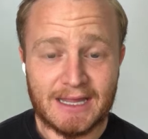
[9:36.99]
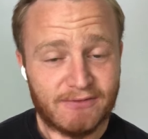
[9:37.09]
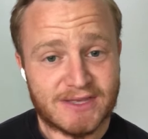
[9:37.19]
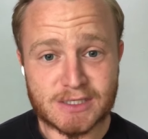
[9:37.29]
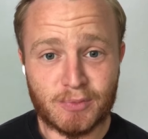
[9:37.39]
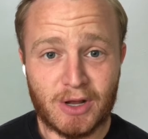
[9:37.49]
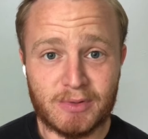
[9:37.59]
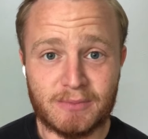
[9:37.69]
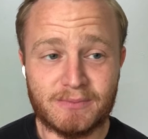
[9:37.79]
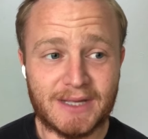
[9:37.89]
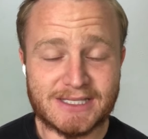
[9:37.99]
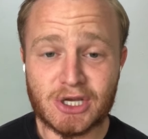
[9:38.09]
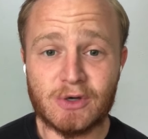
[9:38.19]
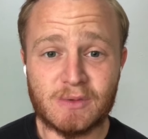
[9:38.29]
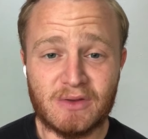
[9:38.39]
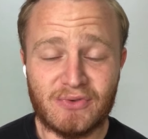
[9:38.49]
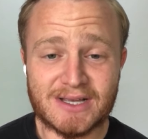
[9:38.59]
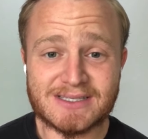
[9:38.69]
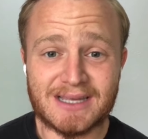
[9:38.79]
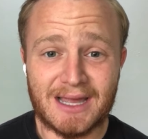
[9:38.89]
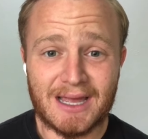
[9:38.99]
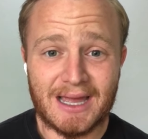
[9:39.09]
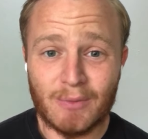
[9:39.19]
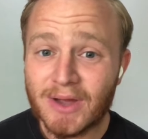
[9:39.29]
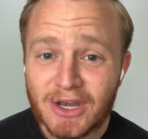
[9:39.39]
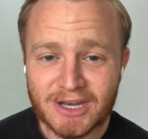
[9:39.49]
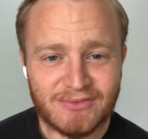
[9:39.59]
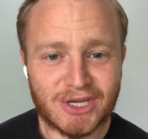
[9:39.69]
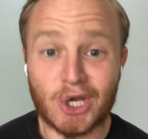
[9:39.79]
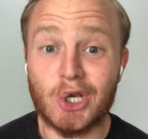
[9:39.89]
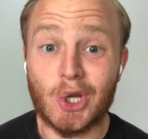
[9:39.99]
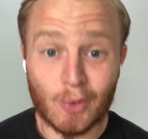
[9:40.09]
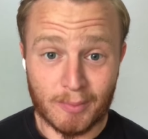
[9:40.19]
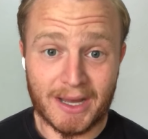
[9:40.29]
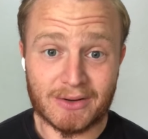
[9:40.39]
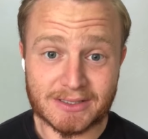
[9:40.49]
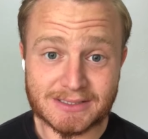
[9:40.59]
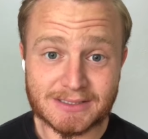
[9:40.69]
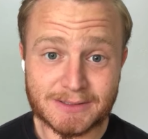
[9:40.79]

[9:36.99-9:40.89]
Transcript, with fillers: if there's a problem, it's going to be fixed, and we're not even going to know about it.